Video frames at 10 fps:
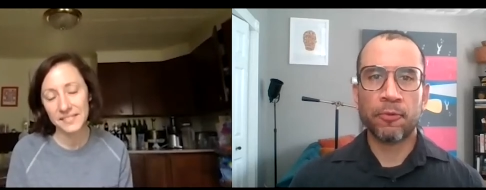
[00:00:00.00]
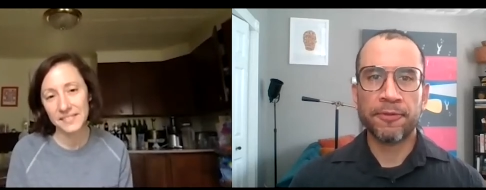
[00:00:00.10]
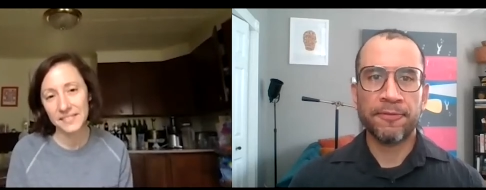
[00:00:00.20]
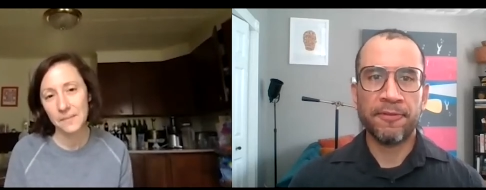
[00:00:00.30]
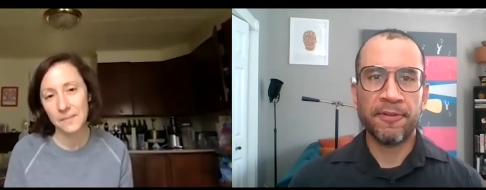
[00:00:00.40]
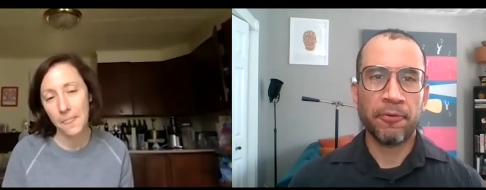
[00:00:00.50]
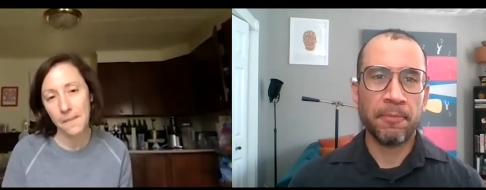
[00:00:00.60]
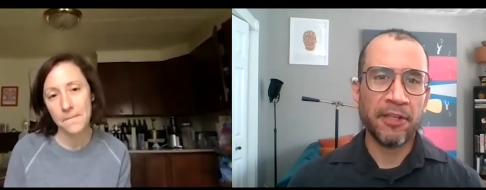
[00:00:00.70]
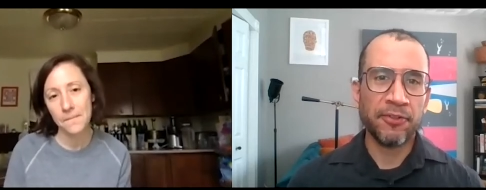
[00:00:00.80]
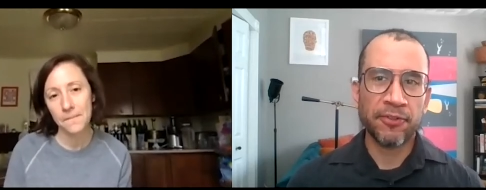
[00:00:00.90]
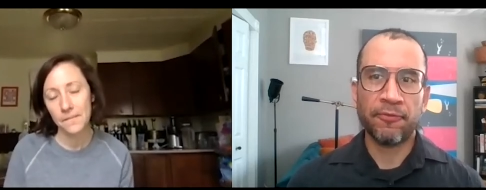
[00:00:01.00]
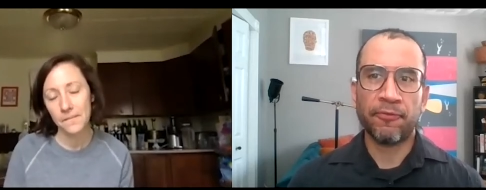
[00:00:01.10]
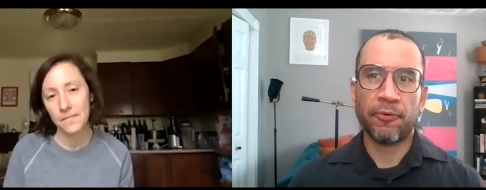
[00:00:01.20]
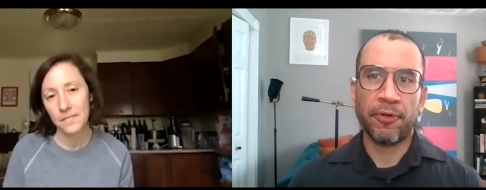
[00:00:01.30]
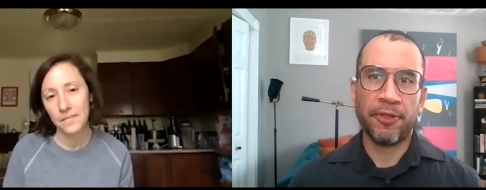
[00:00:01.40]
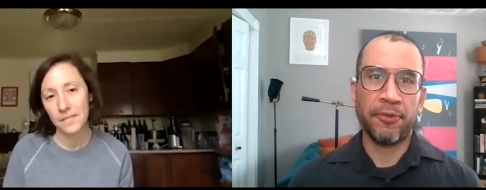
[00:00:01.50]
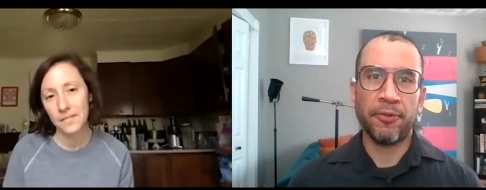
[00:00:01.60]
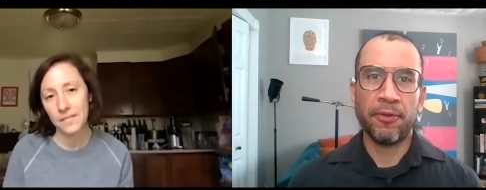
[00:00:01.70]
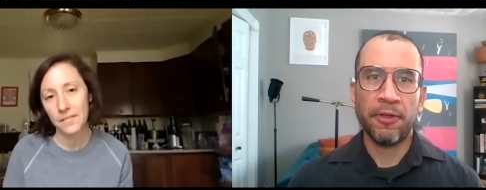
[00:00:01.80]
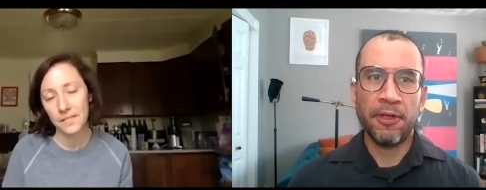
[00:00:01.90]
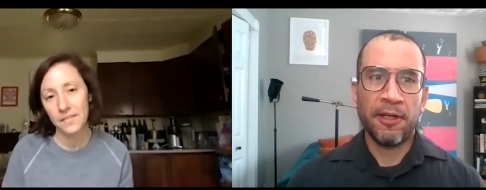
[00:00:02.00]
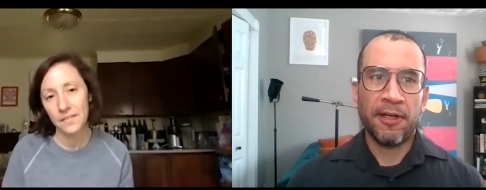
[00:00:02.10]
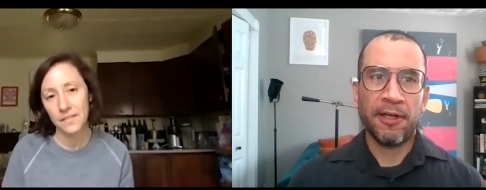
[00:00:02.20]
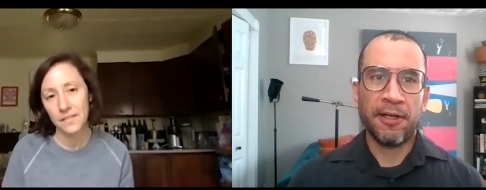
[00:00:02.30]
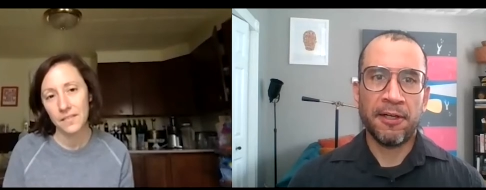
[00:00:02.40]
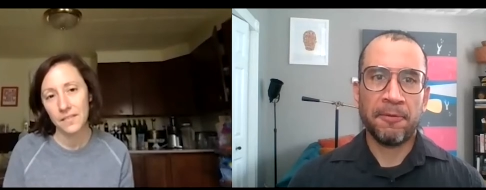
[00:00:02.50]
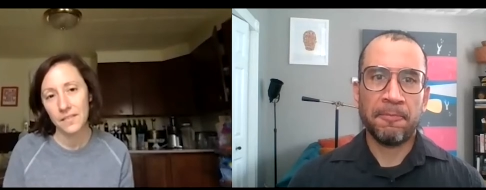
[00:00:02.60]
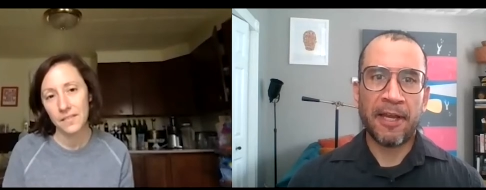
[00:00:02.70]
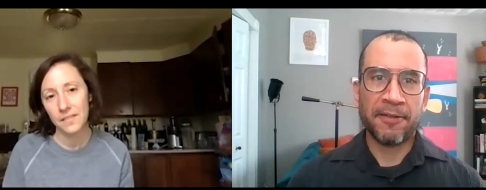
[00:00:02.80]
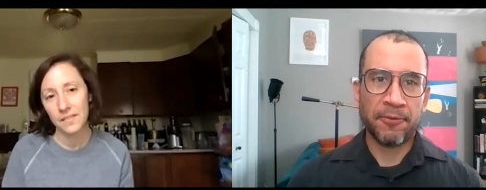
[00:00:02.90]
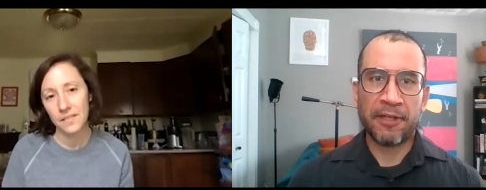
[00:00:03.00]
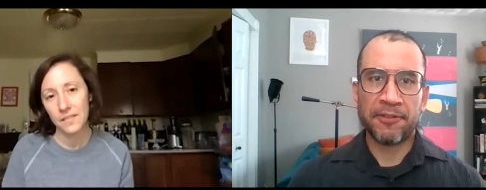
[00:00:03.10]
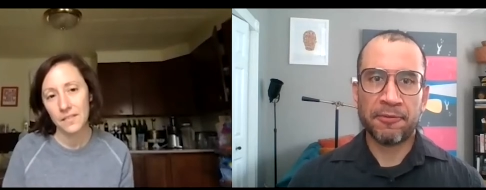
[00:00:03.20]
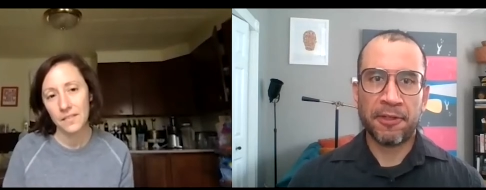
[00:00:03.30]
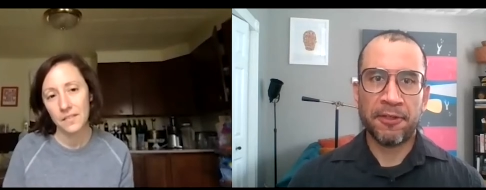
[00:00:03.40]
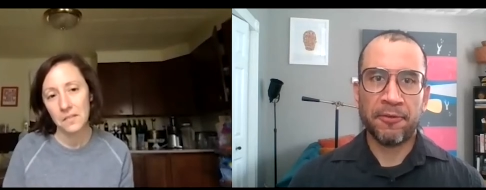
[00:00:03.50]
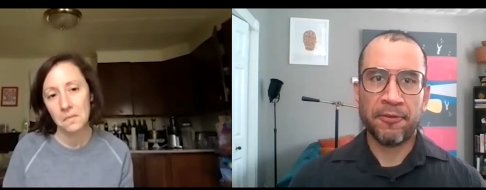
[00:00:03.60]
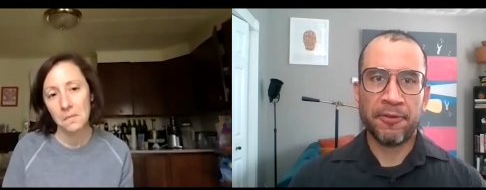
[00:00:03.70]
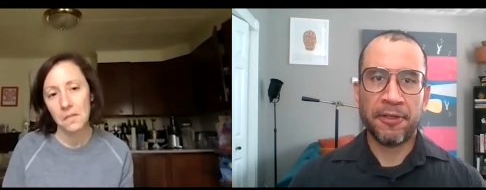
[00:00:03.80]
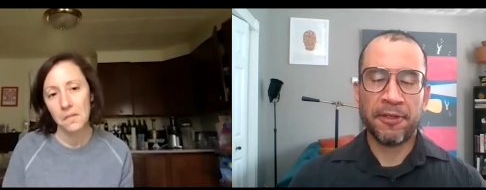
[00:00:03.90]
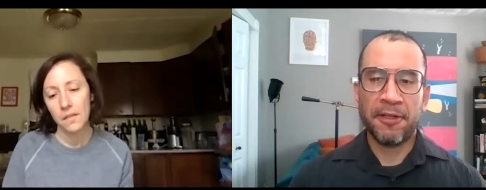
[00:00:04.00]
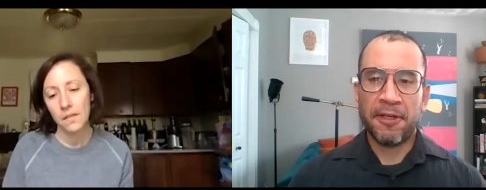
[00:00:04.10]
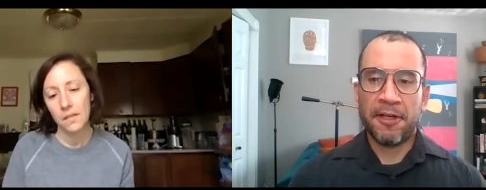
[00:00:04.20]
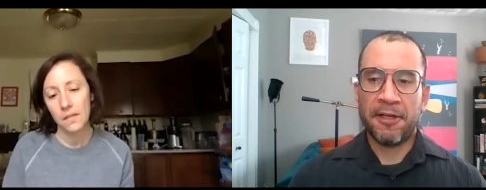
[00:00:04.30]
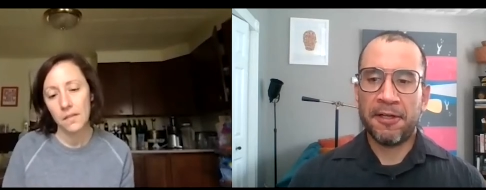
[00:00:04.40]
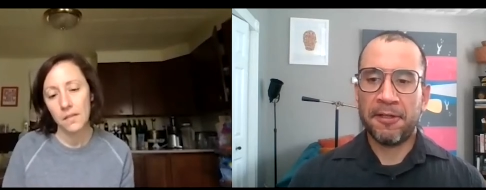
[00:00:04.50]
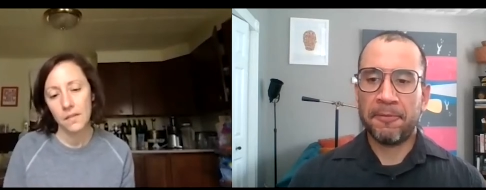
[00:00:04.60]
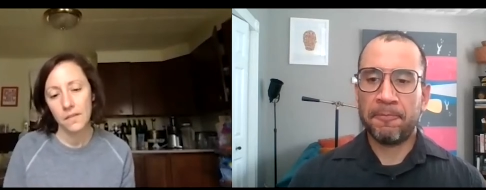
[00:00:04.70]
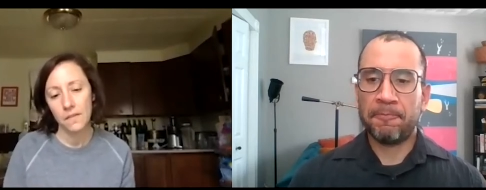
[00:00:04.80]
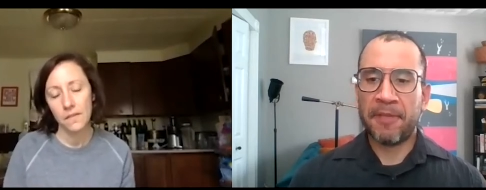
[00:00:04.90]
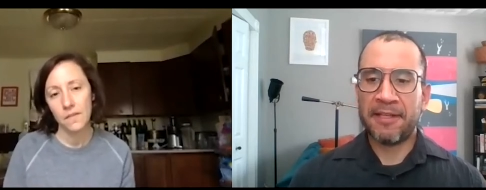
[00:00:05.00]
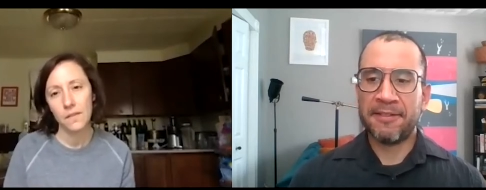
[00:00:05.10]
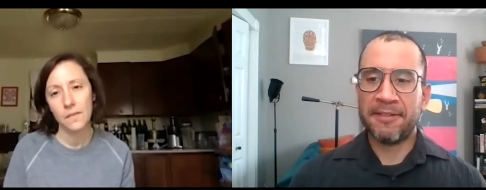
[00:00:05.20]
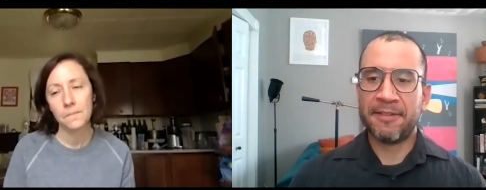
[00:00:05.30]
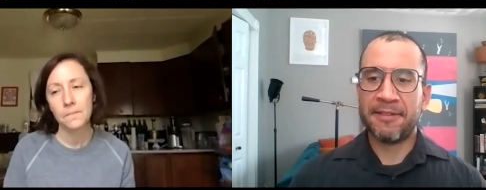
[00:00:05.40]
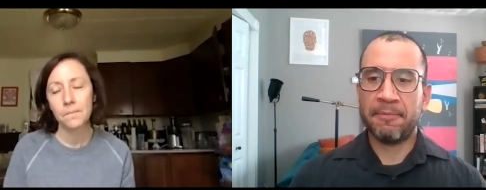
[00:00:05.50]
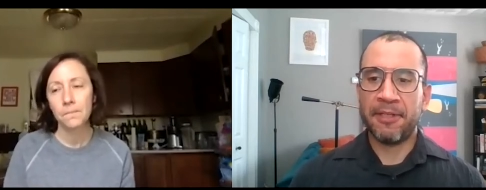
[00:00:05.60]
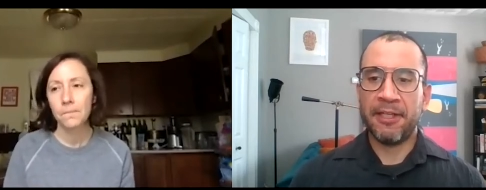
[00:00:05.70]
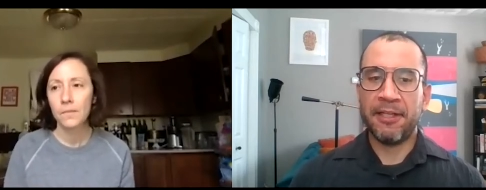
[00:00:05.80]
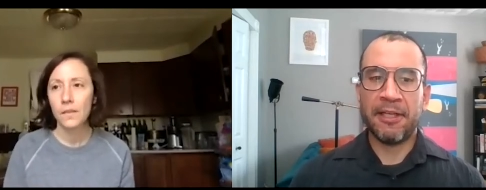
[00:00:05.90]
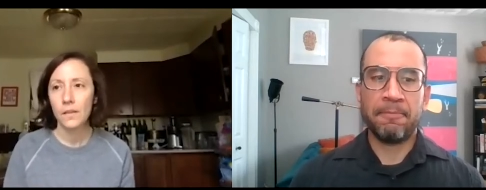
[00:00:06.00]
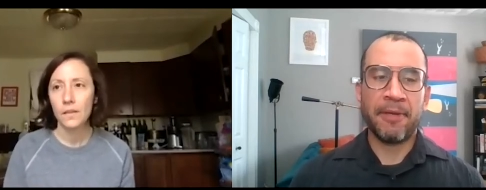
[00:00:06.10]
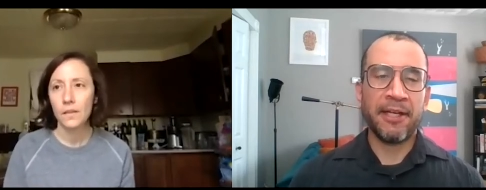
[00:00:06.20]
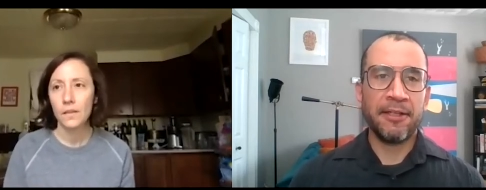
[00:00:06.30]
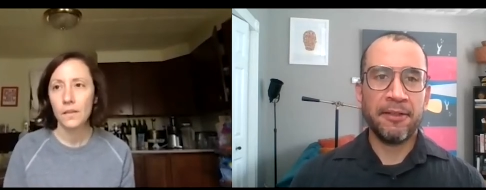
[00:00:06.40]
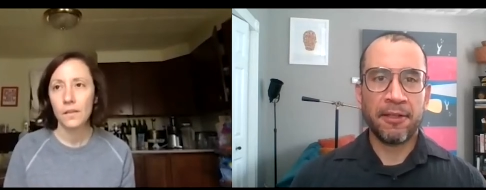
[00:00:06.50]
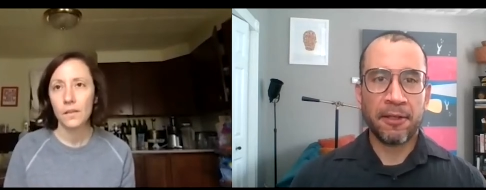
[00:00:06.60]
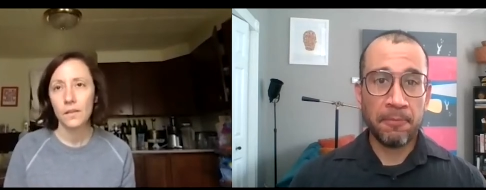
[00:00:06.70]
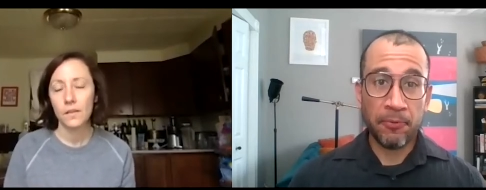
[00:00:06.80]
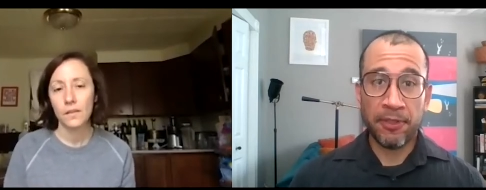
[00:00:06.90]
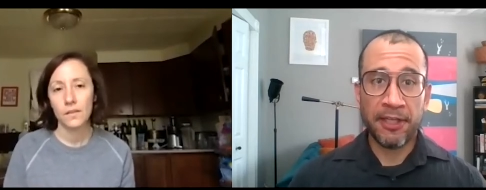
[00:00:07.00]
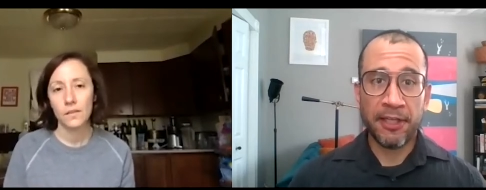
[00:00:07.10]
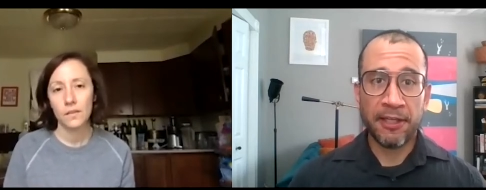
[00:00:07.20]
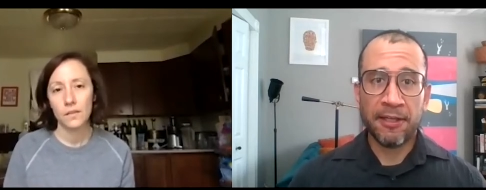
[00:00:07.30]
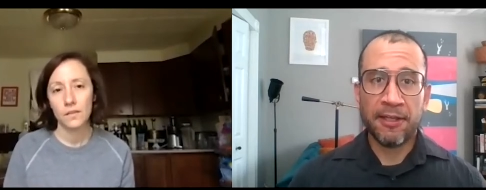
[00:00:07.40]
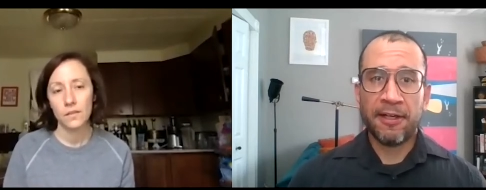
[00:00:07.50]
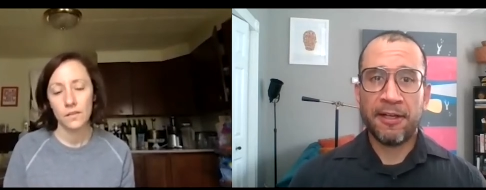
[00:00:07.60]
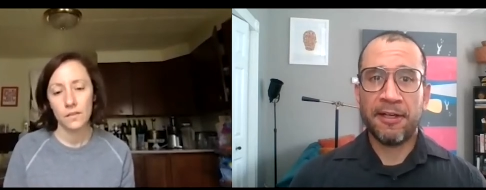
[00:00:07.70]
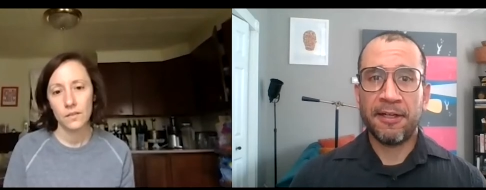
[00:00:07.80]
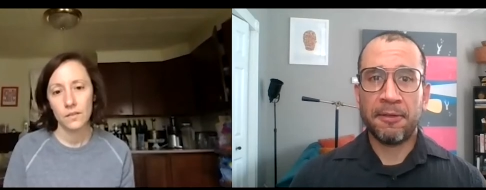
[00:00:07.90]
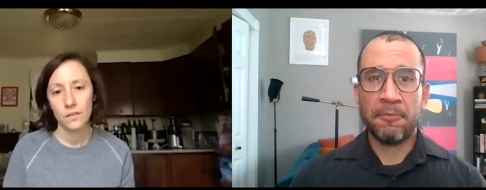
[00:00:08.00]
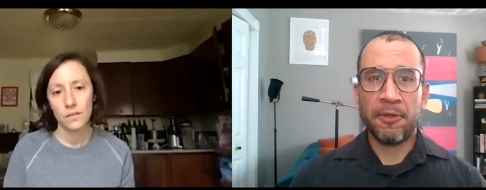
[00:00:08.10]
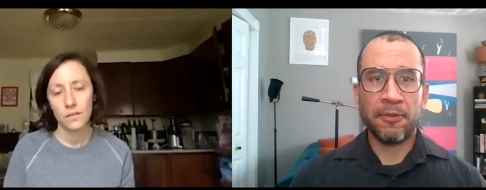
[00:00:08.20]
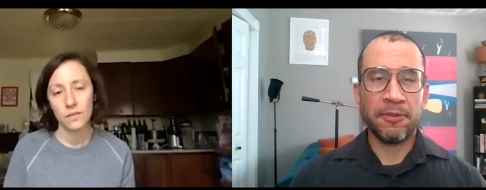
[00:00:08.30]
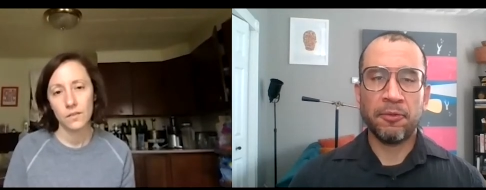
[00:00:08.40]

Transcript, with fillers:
Speaker 1: sources of information for you um, as a restaurant owner, um, as somebody embedded in the community? um,